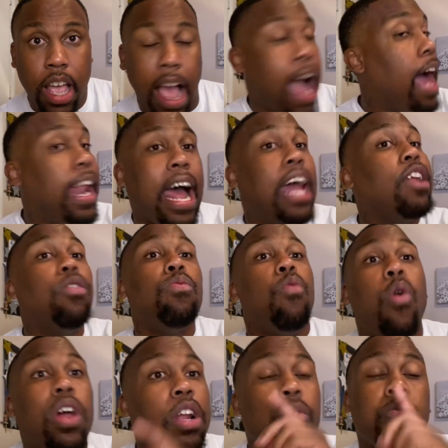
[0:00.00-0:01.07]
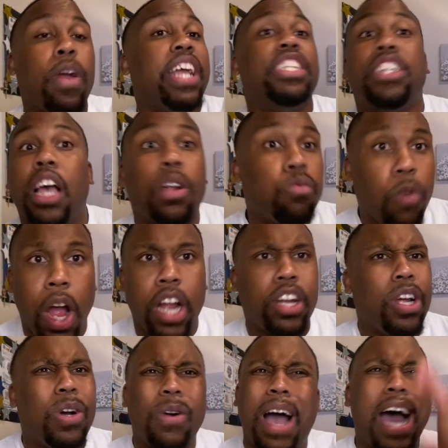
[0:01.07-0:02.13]
And I don't want a Rajon
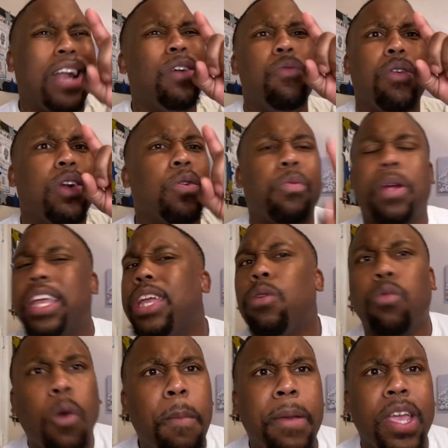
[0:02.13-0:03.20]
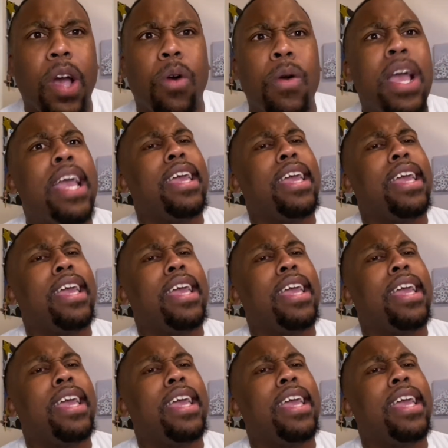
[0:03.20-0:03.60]
Rondo. I don't want a Ricky Rubio.